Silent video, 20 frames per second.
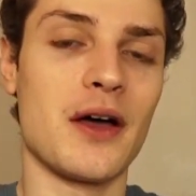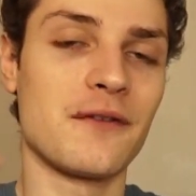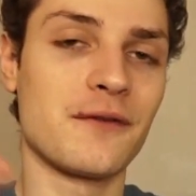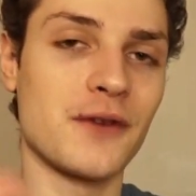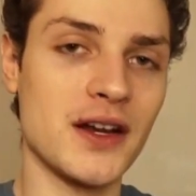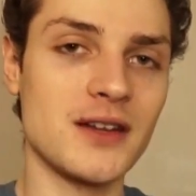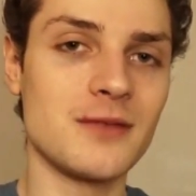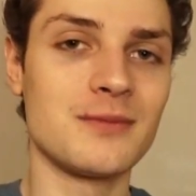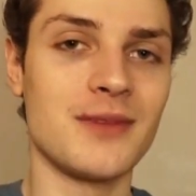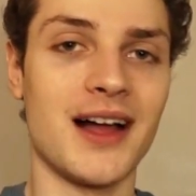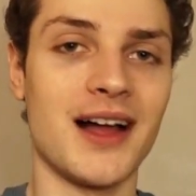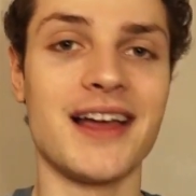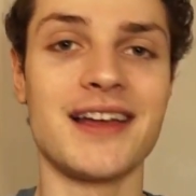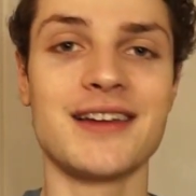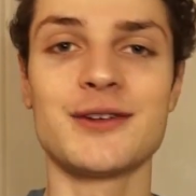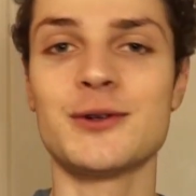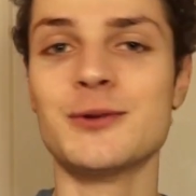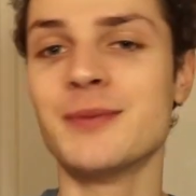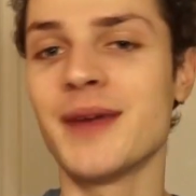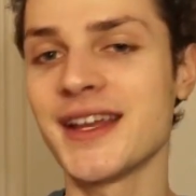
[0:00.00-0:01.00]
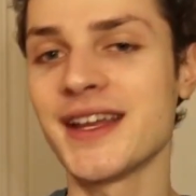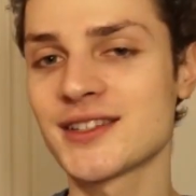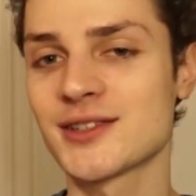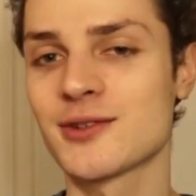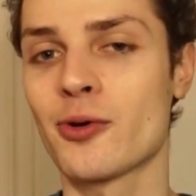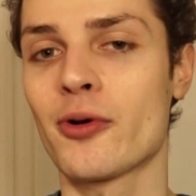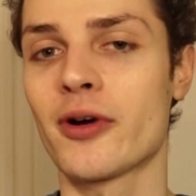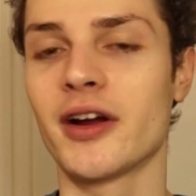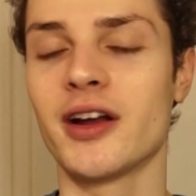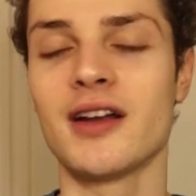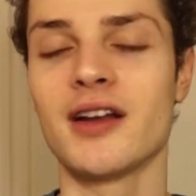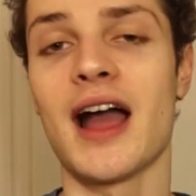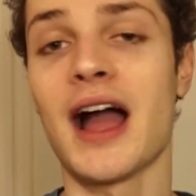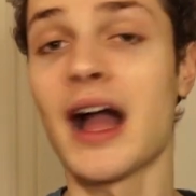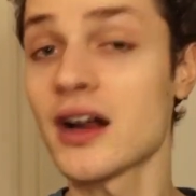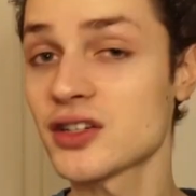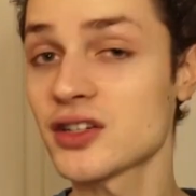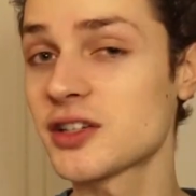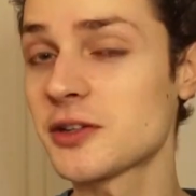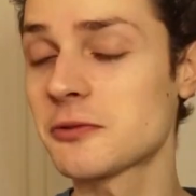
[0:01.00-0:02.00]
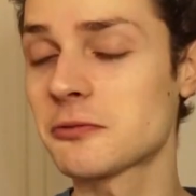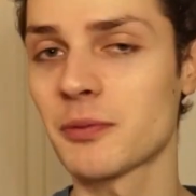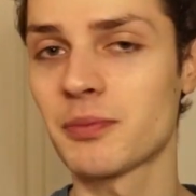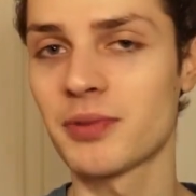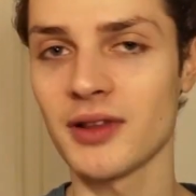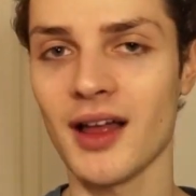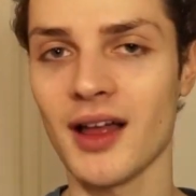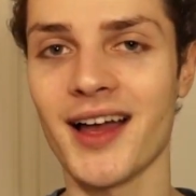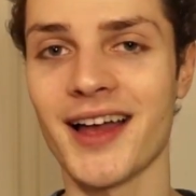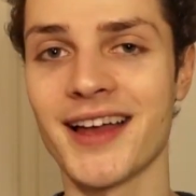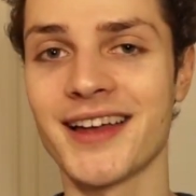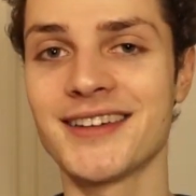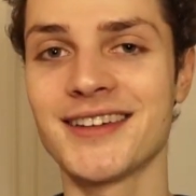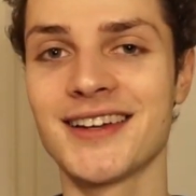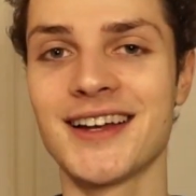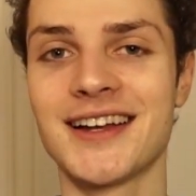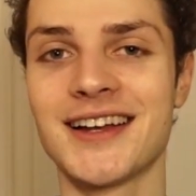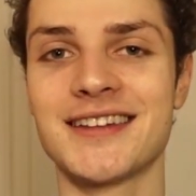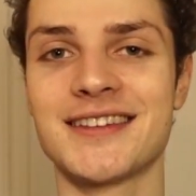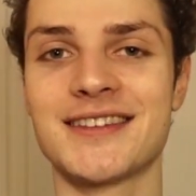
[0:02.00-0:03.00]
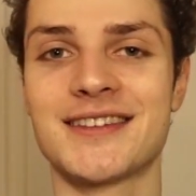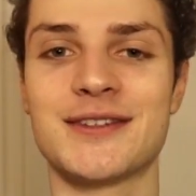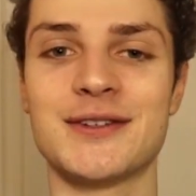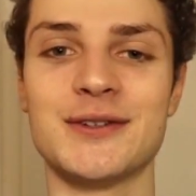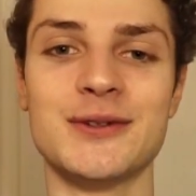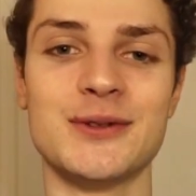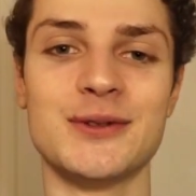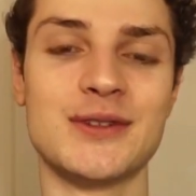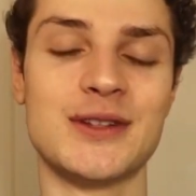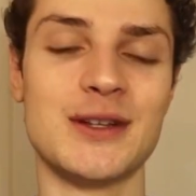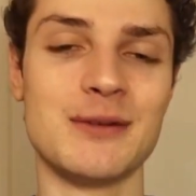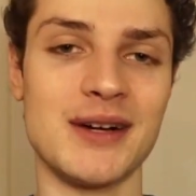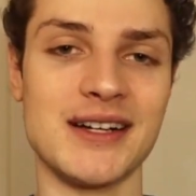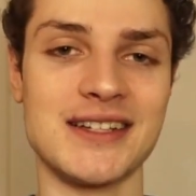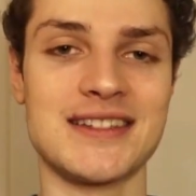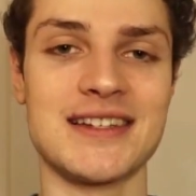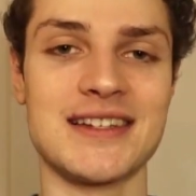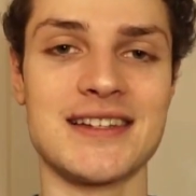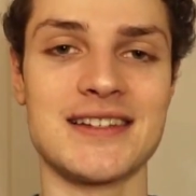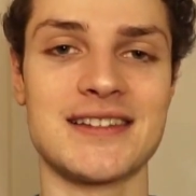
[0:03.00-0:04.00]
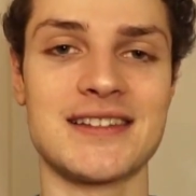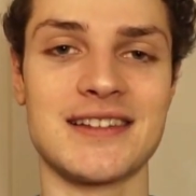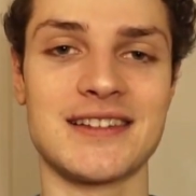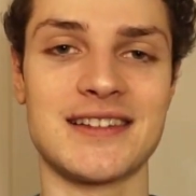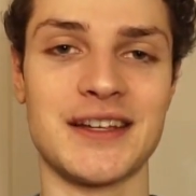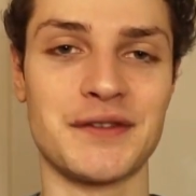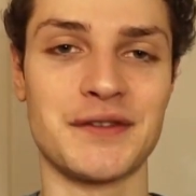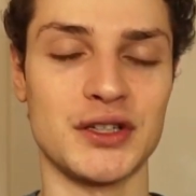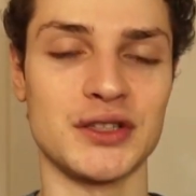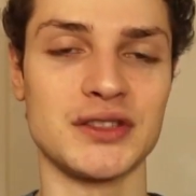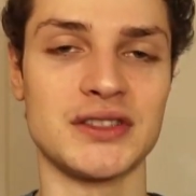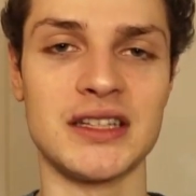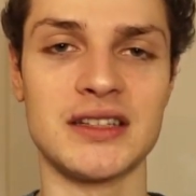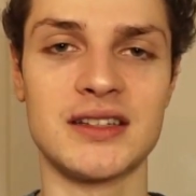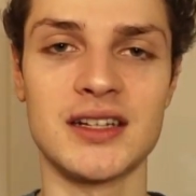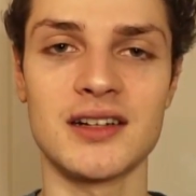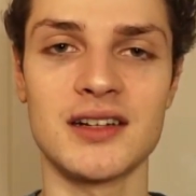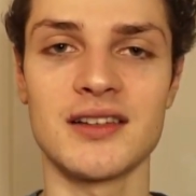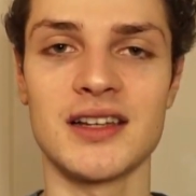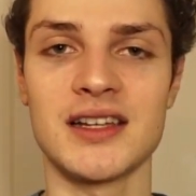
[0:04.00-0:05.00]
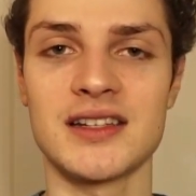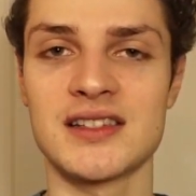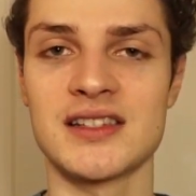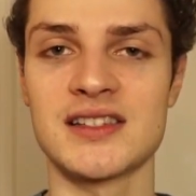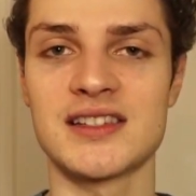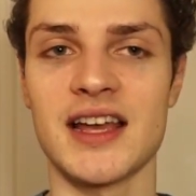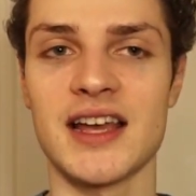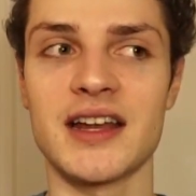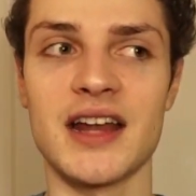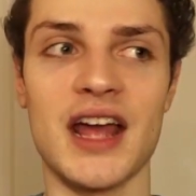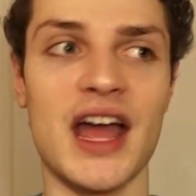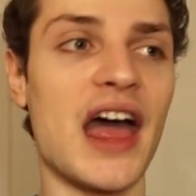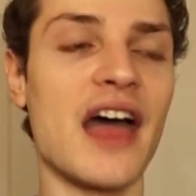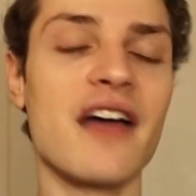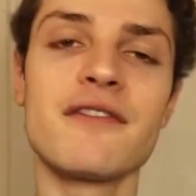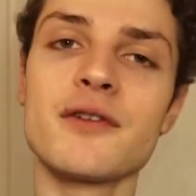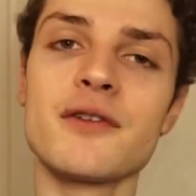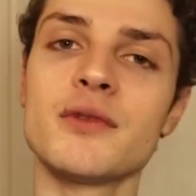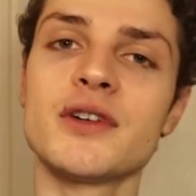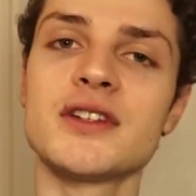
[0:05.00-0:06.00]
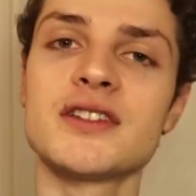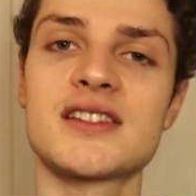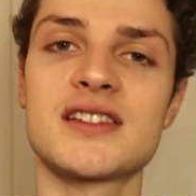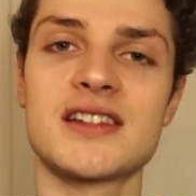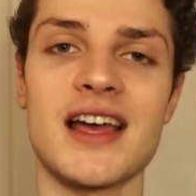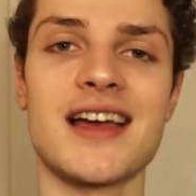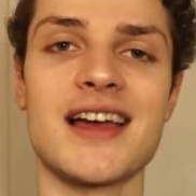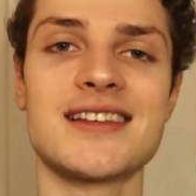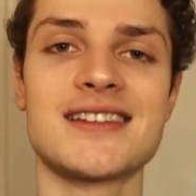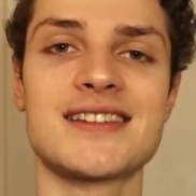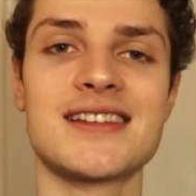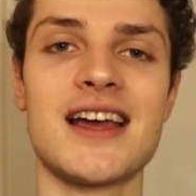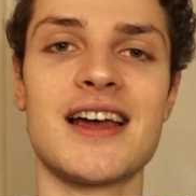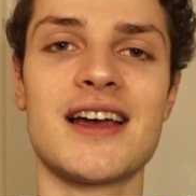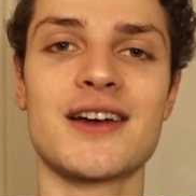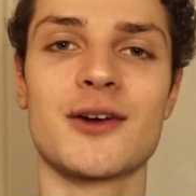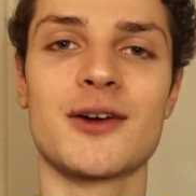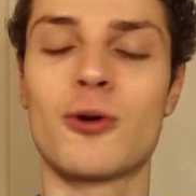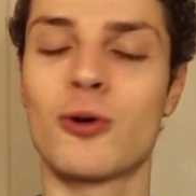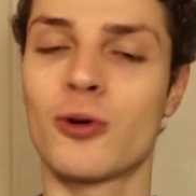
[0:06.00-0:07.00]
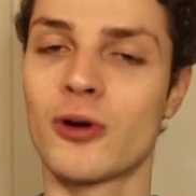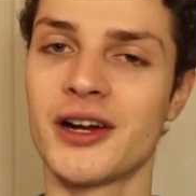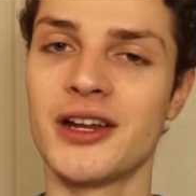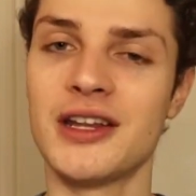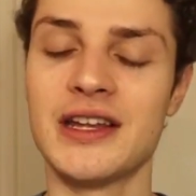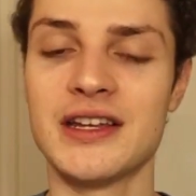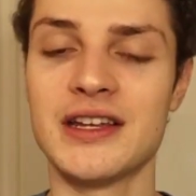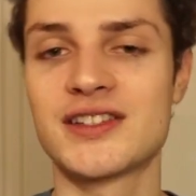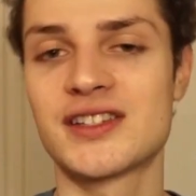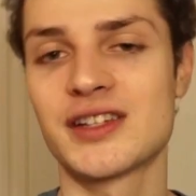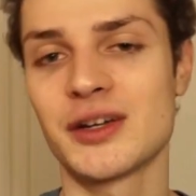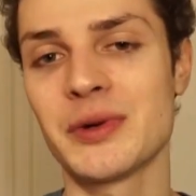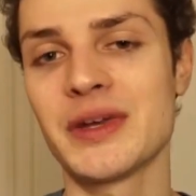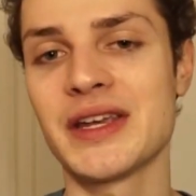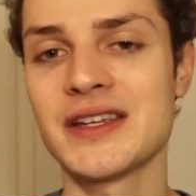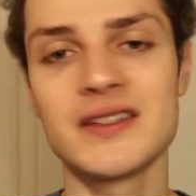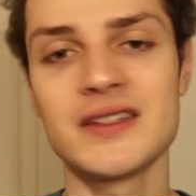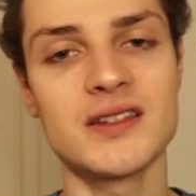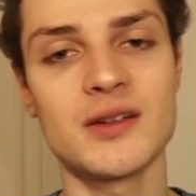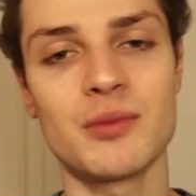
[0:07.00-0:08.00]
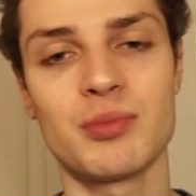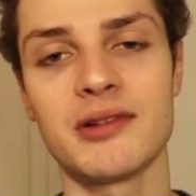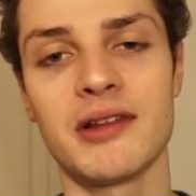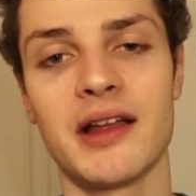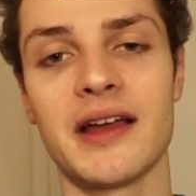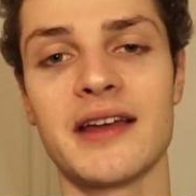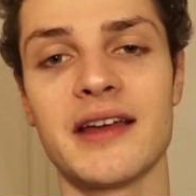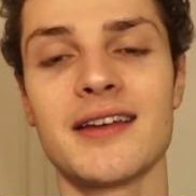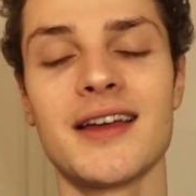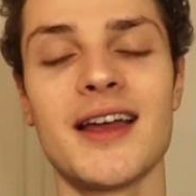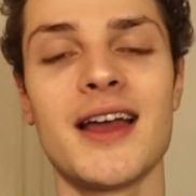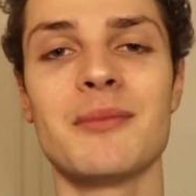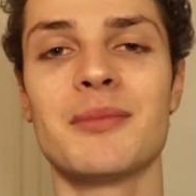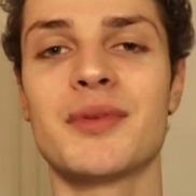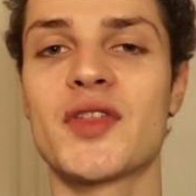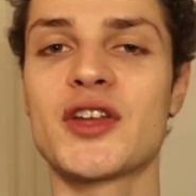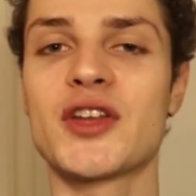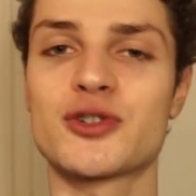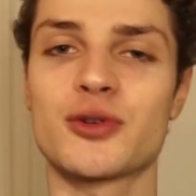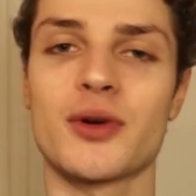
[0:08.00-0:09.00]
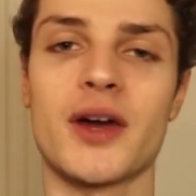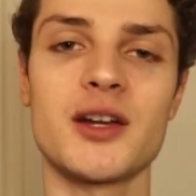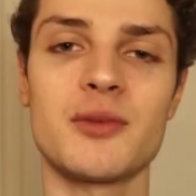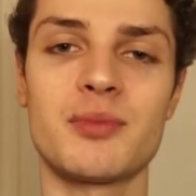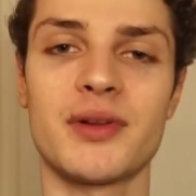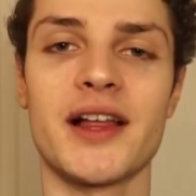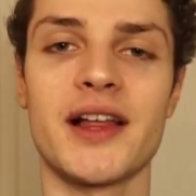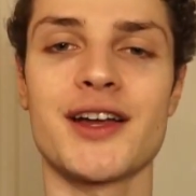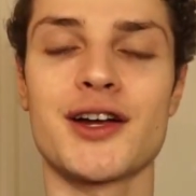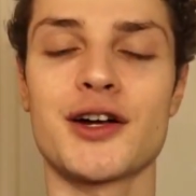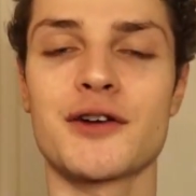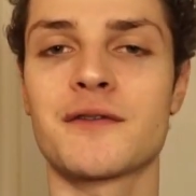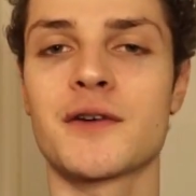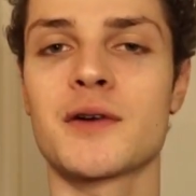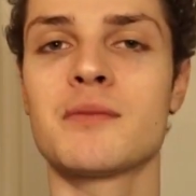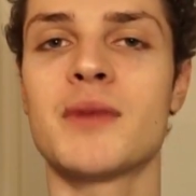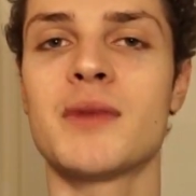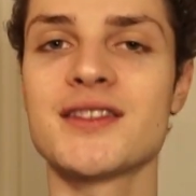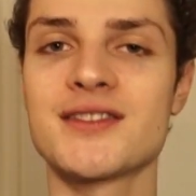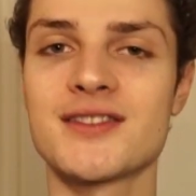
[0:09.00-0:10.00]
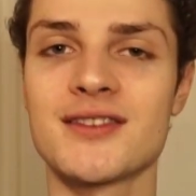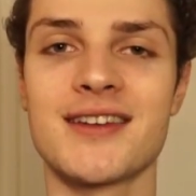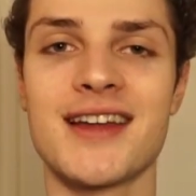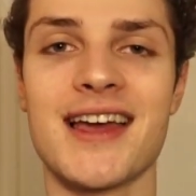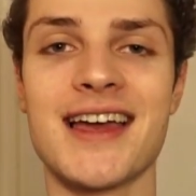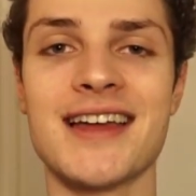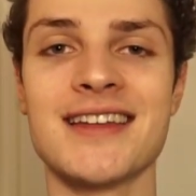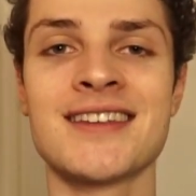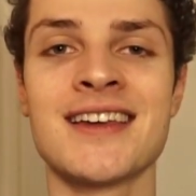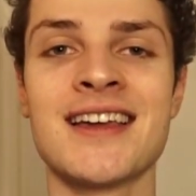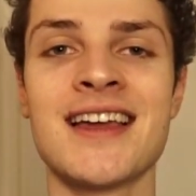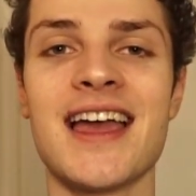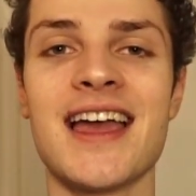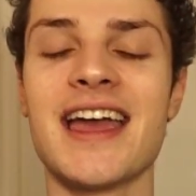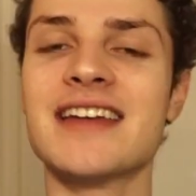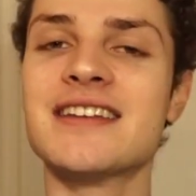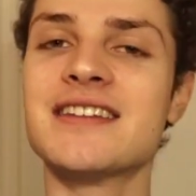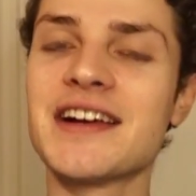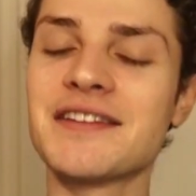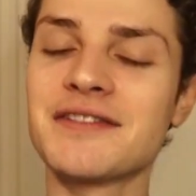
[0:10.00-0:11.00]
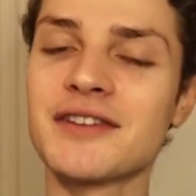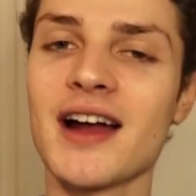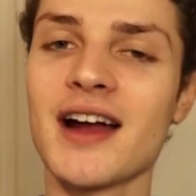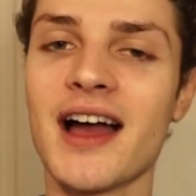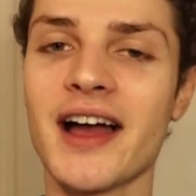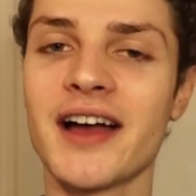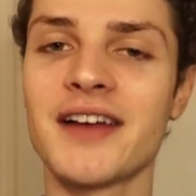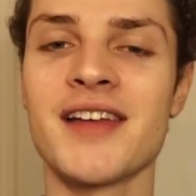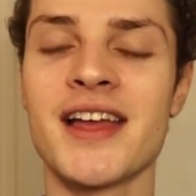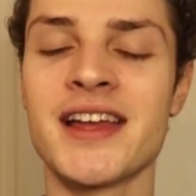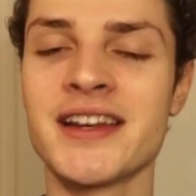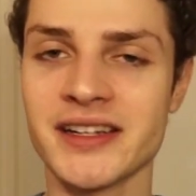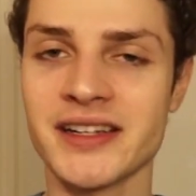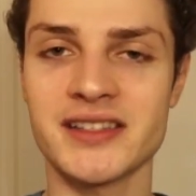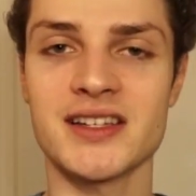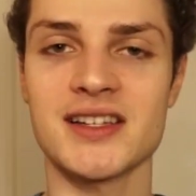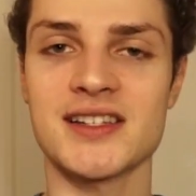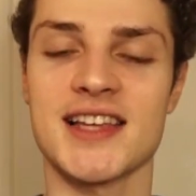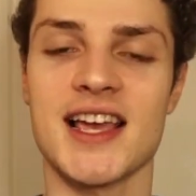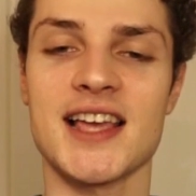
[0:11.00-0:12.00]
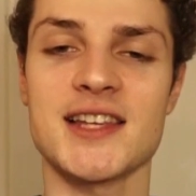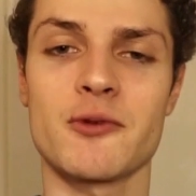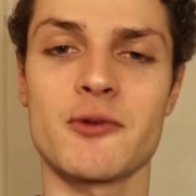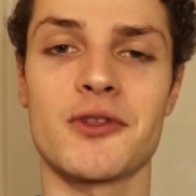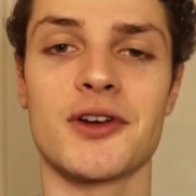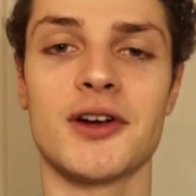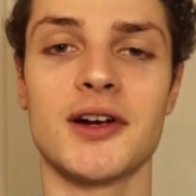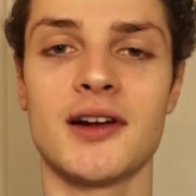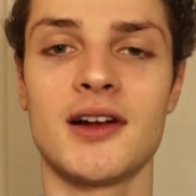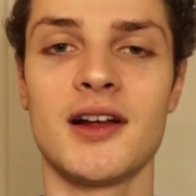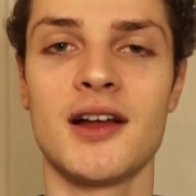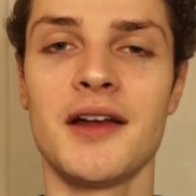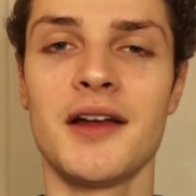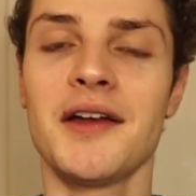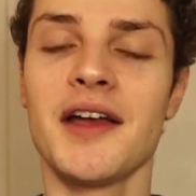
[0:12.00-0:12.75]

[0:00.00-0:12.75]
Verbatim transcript: a friend of mine who mains Corrin actually replied to Dabuz's difficulty tier list and said, everyone says Corrin is so easy to play, but they try to play her for months on end and never have any success with her.